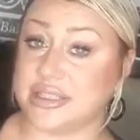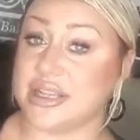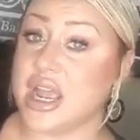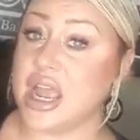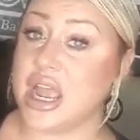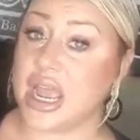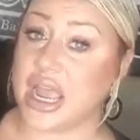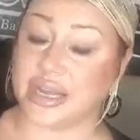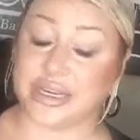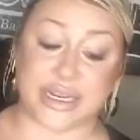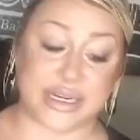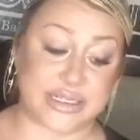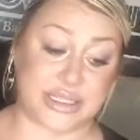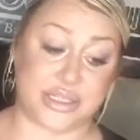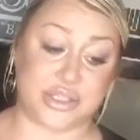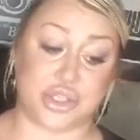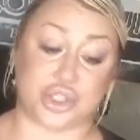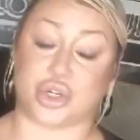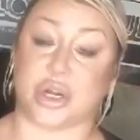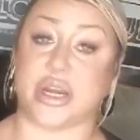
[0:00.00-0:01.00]
and I didn't
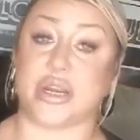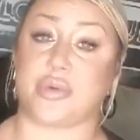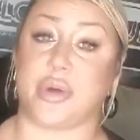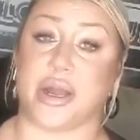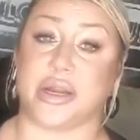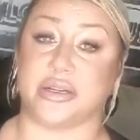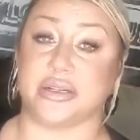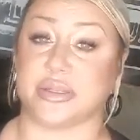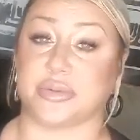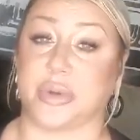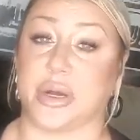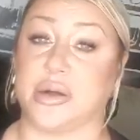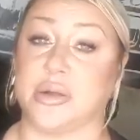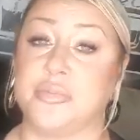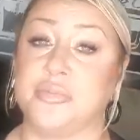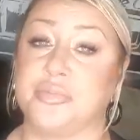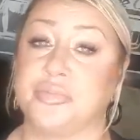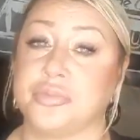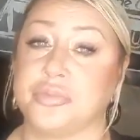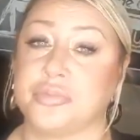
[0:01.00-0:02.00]
drain quite as well.
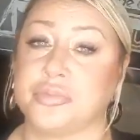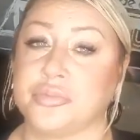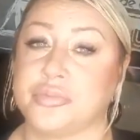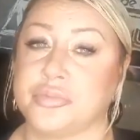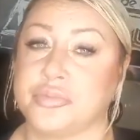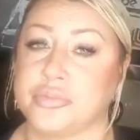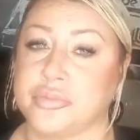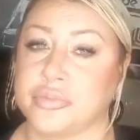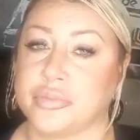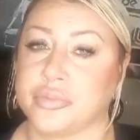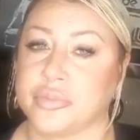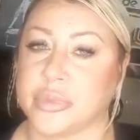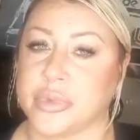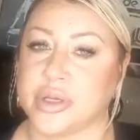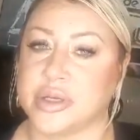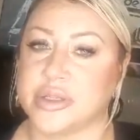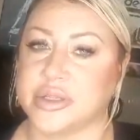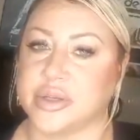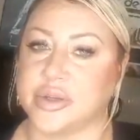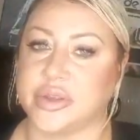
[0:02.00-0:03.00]

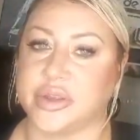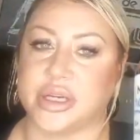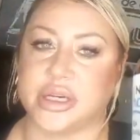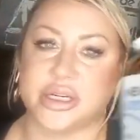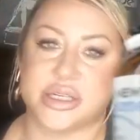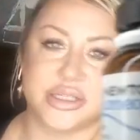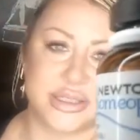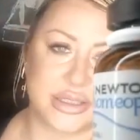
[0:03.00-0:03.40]
So there's the